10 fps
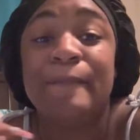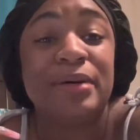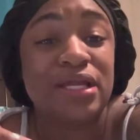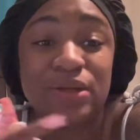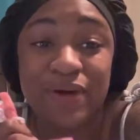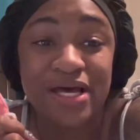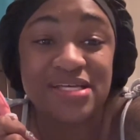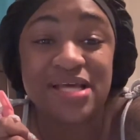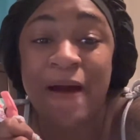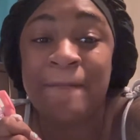But
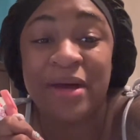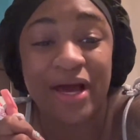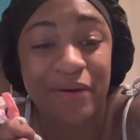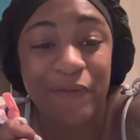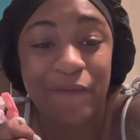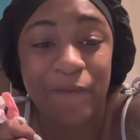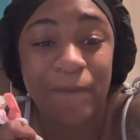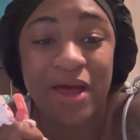anyways, I'm back home